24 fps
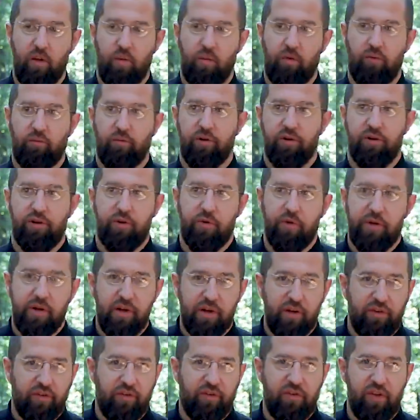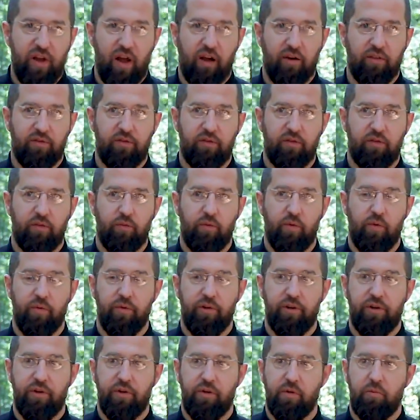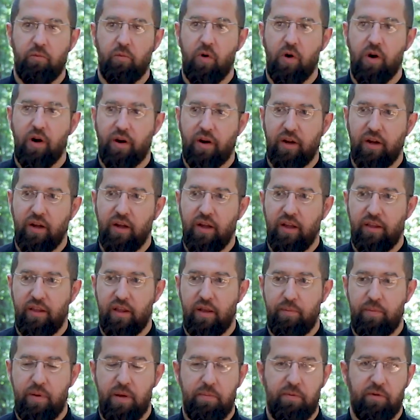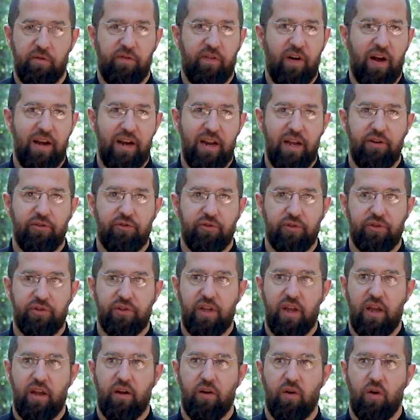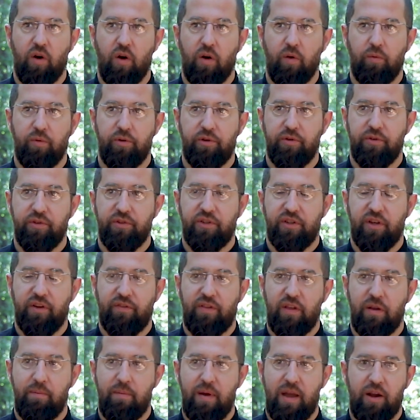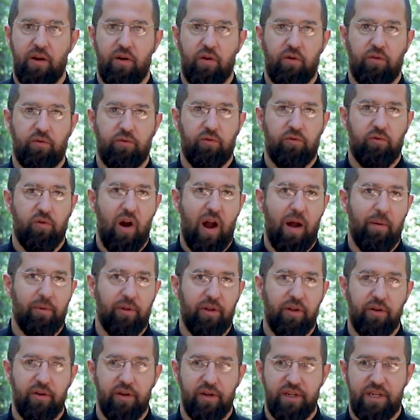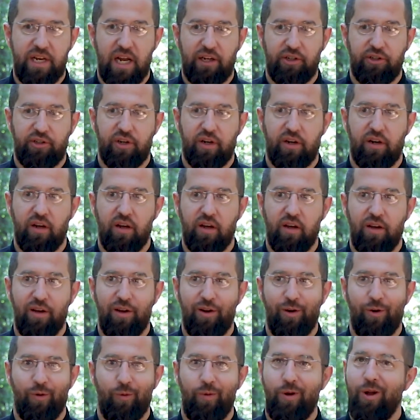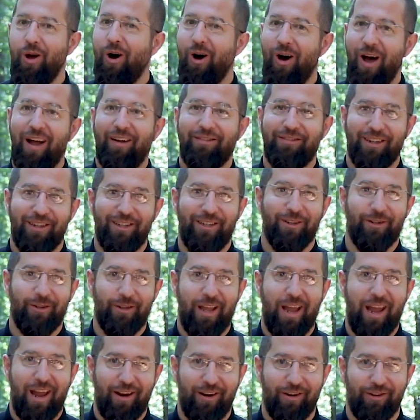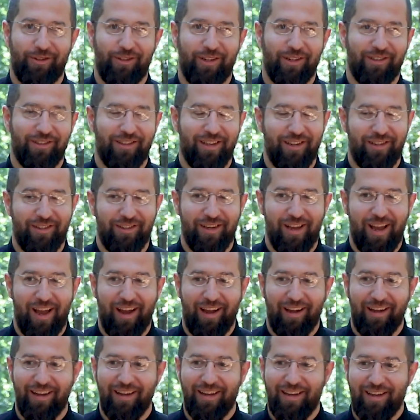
When we're doing good stuff, when we're doing work that people find interesting, or we're doing stuff that may grab a little attention, we all have to deal with haters, as they say.